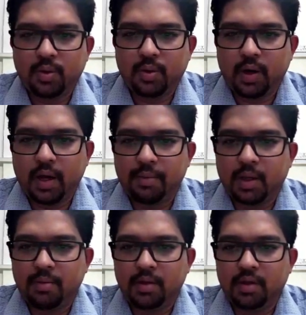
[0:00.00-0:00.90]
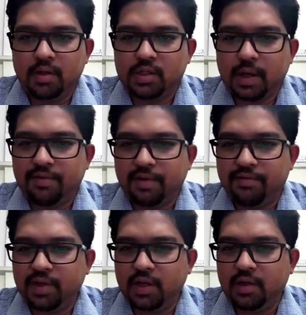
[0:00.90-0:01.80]
So I have given the
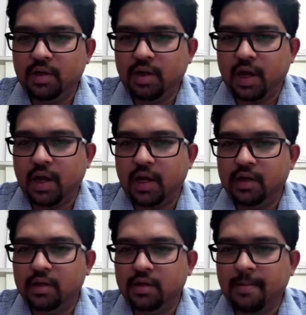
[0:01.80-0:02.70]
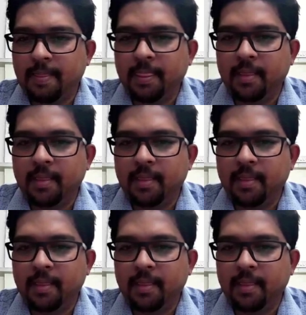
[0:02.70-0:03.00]
step 50 and